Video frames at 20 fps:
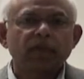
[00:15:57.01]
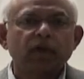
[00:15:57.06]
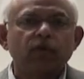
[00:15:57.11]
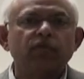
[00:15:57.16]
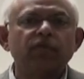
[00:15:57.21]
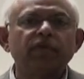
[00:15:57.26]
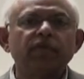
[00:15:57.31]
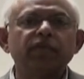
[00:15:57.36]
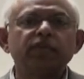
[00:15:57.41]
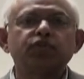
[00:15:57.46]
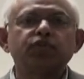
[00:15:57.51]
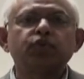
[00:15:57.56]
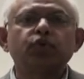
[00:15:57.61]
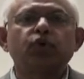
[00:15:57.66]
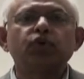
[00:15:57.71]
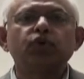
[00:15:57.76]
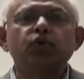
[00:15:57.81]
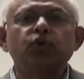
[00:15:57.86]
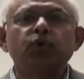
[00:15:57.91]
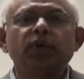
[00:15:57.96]
We will show
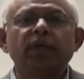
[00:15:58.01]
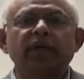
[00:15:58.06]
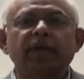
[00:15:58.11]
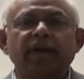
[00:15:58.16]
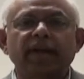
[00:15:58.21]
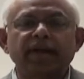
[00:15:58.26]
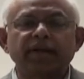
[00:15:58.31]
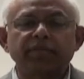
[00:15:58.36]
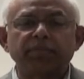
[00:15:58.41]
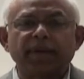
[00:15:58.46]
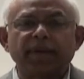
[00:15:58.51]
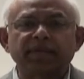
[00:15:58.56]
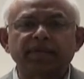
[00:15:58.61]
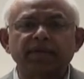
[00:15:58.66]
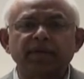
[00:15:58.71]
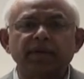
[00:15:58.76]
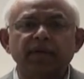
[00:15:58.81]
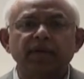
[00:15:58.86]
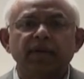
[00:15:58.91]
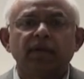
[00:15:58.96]
you a great
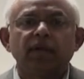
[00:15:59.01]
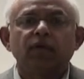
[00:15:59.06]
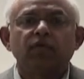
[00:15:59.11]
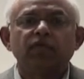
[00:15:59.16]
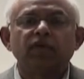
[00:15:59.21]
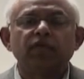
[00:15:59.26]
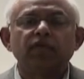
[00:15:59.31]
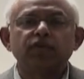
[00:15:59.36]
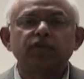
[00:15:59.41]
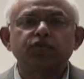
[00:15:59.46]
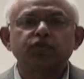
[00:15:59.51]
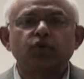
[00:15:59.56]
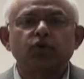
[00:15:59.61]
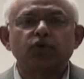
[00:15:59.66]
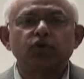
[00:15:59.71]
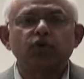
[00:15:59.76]
method, we will show